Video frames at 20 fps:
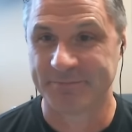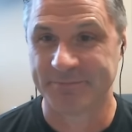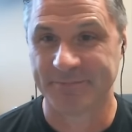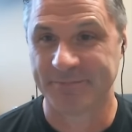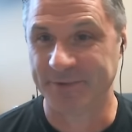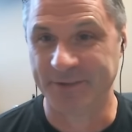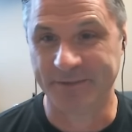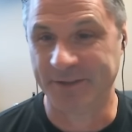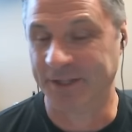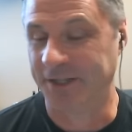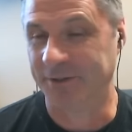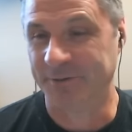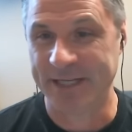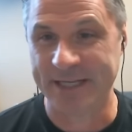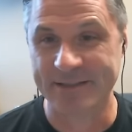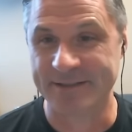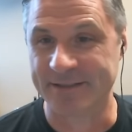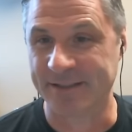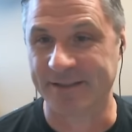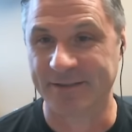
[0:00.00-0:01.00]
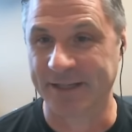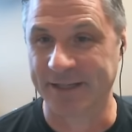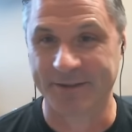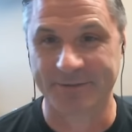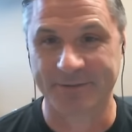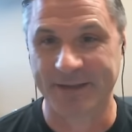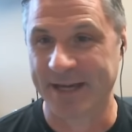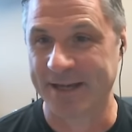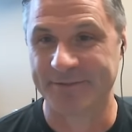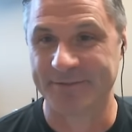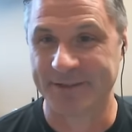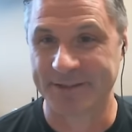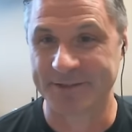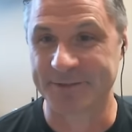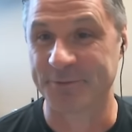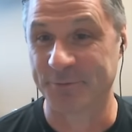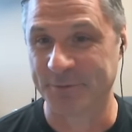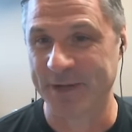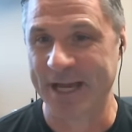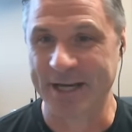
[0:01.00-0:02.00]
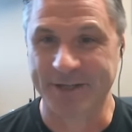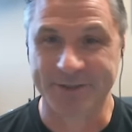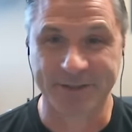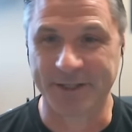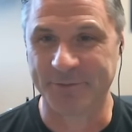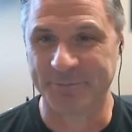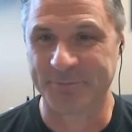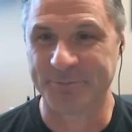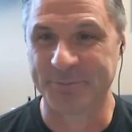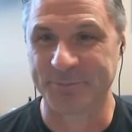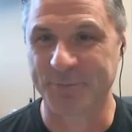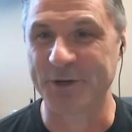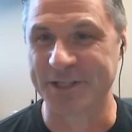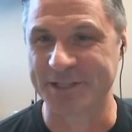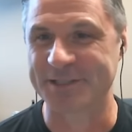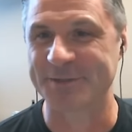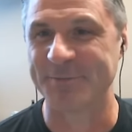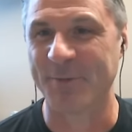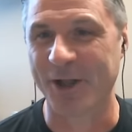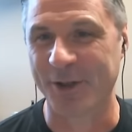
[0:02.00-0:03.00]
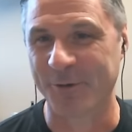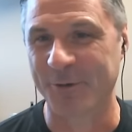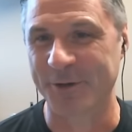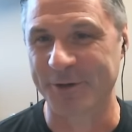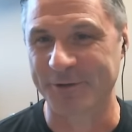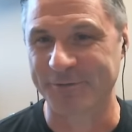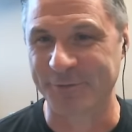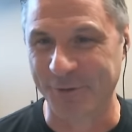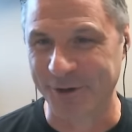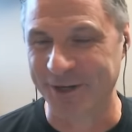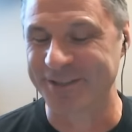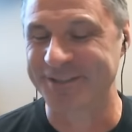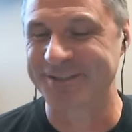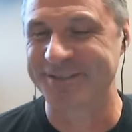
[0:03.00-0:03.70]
you know easy like that that's a, actually a Crazy. pretty small order for us